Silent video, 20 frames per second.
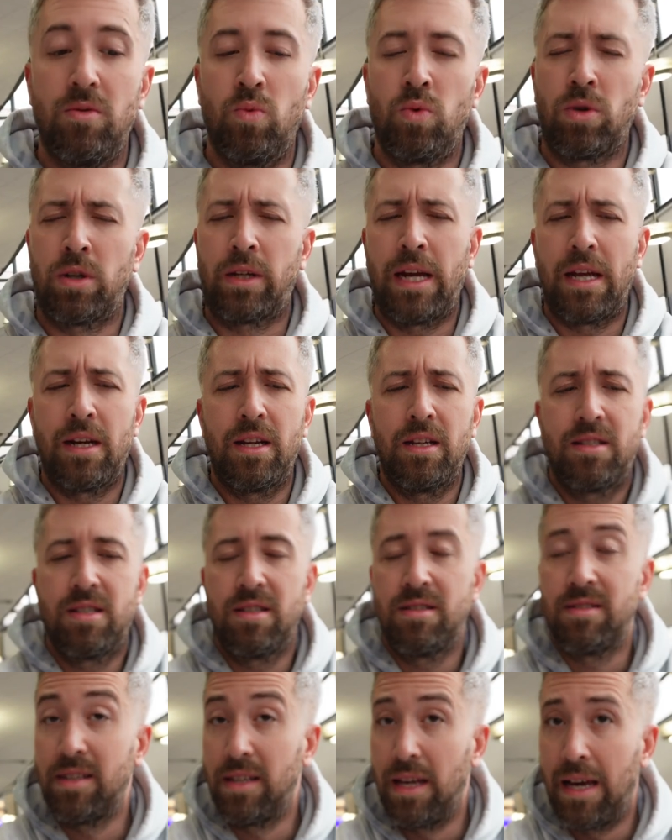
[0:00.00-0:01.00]
we're getting
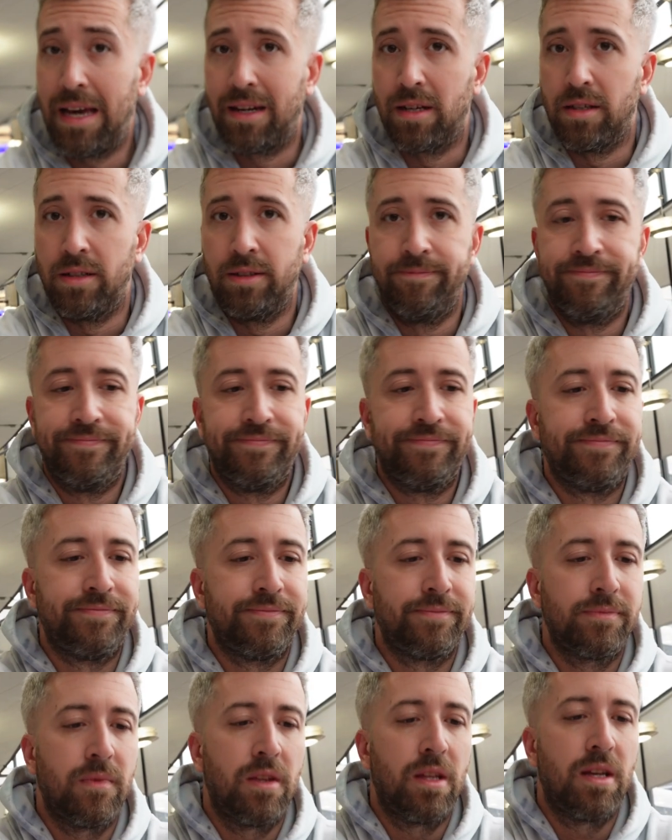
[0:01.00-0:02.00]
to Seattle.
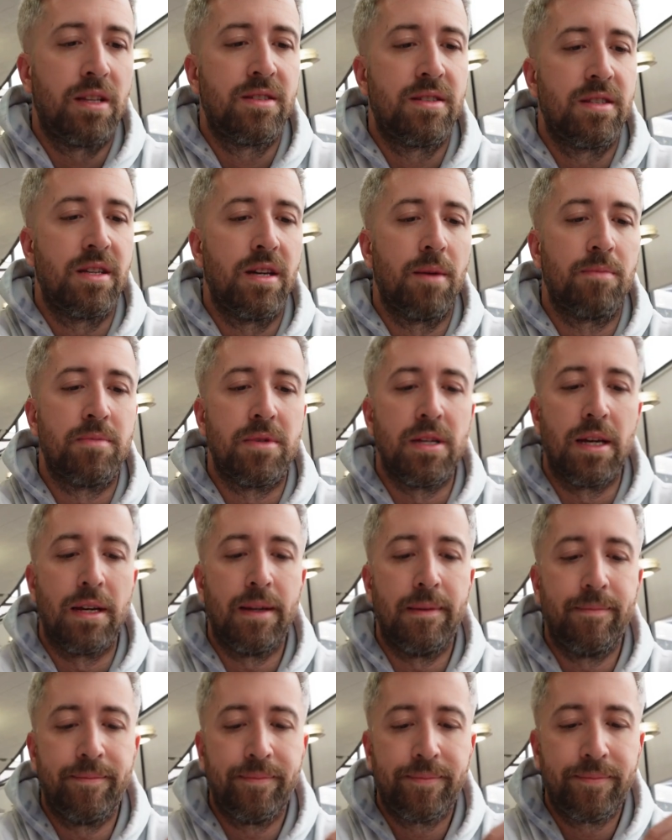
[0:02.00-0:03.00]
That's the
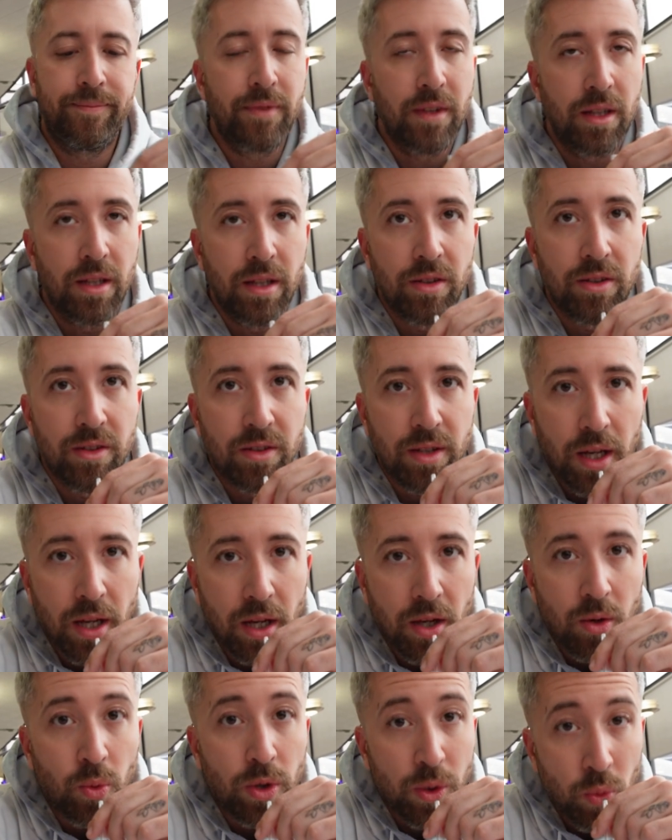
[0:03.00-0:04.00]
update,
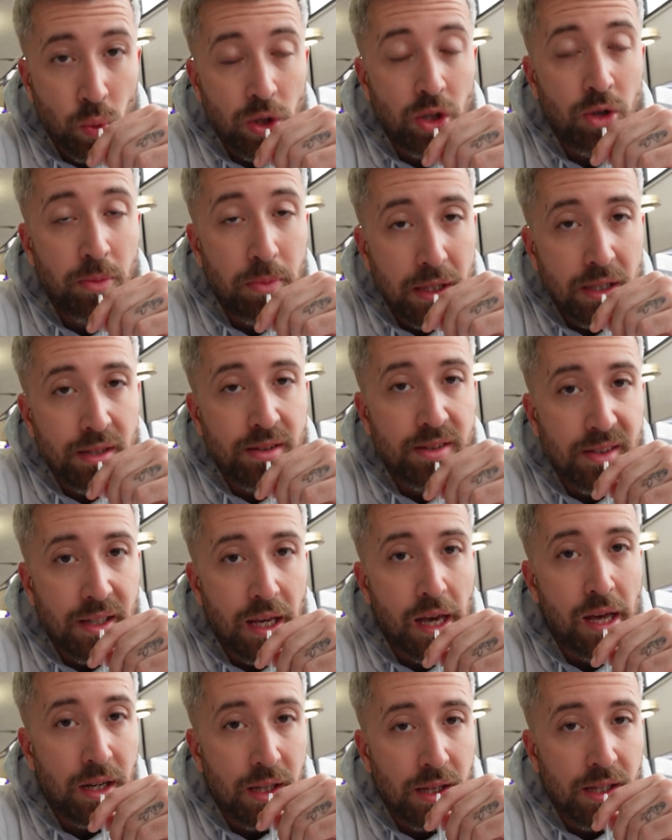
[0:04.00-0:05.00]
we will be in
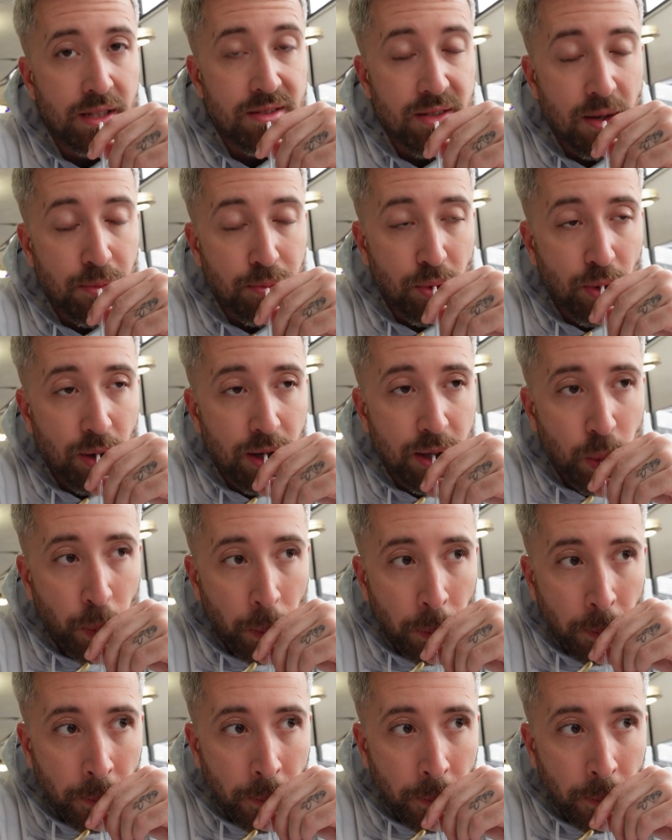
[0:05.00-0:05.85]
Seattle at some point.